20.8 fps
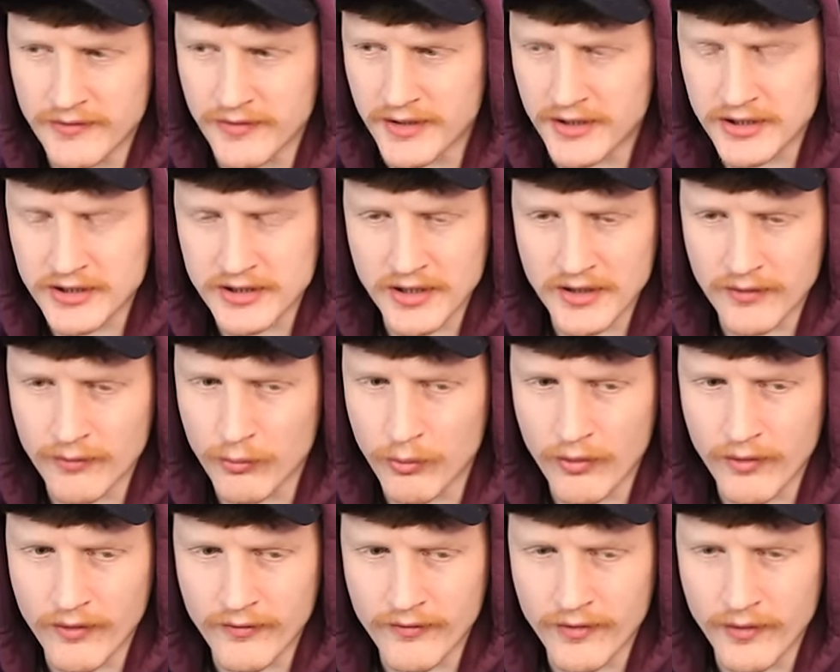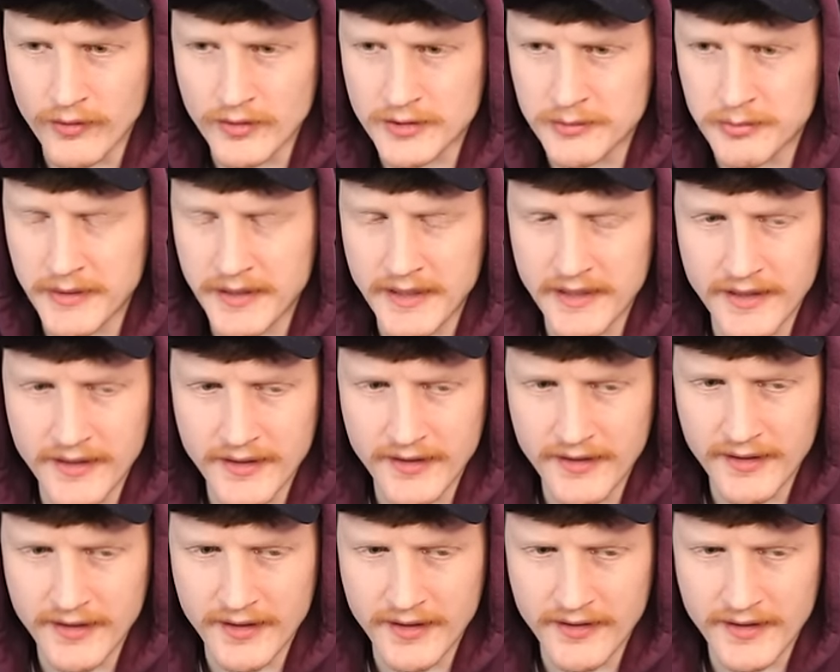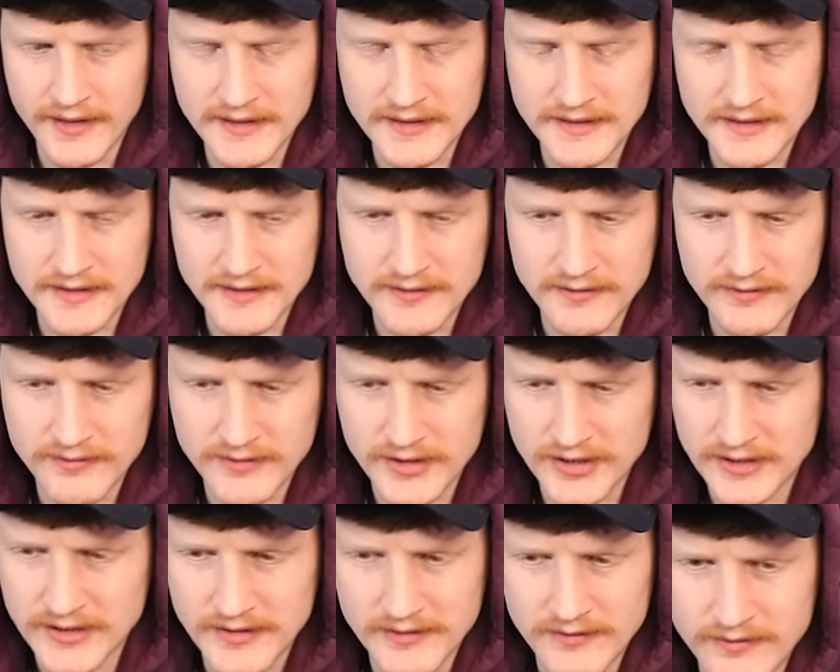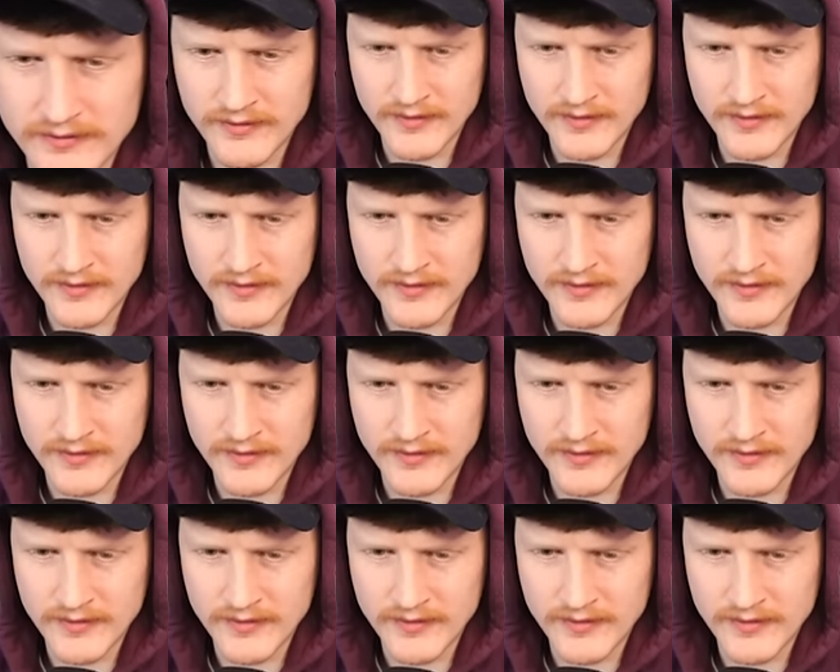if you're just going to run full speed at you? You know, that's just...